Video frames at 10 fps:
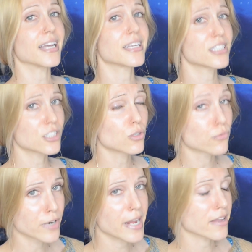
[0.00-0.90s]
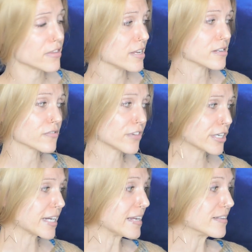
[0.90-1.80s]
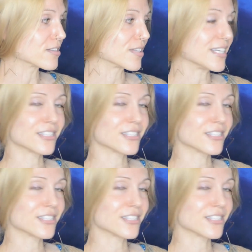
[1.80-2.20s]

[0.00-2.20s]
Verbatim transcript: I can still rank these very easily.